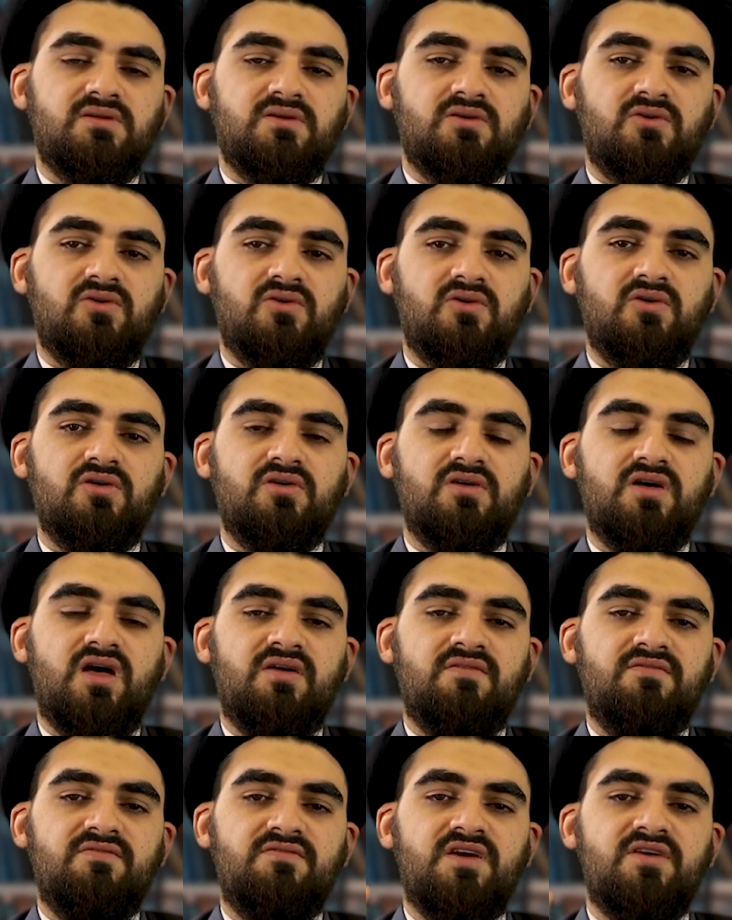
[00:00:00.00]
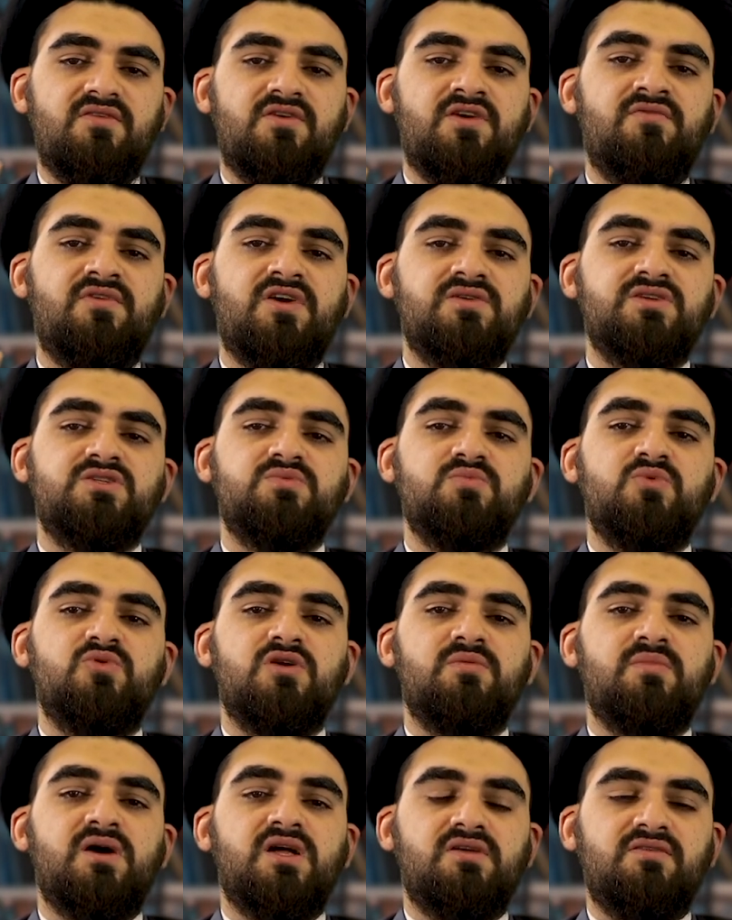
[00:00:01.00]
or a very, very
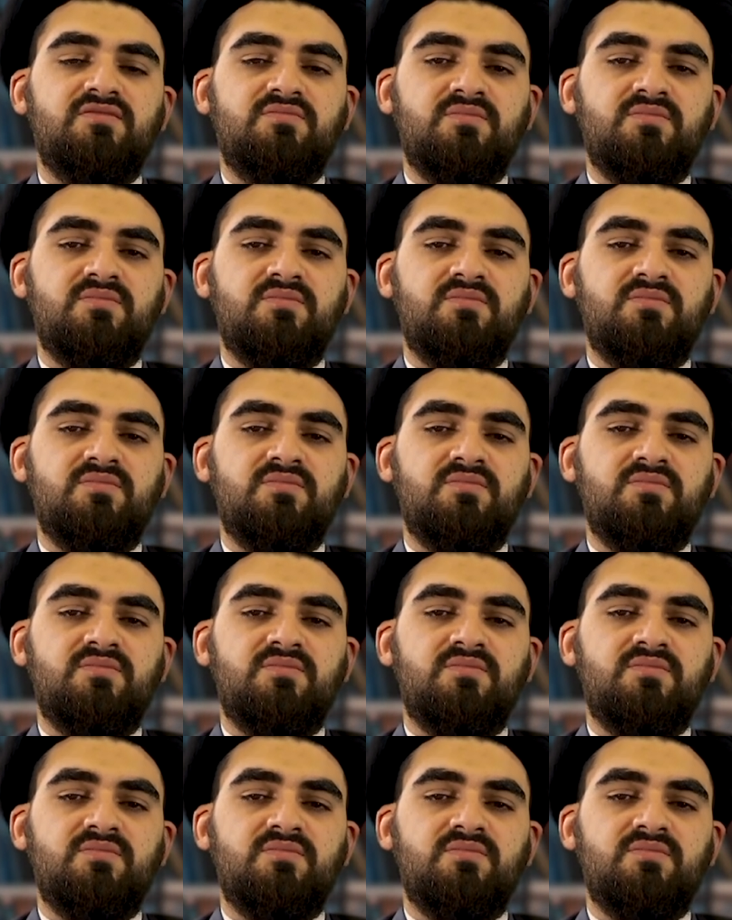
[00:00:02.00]
small amount of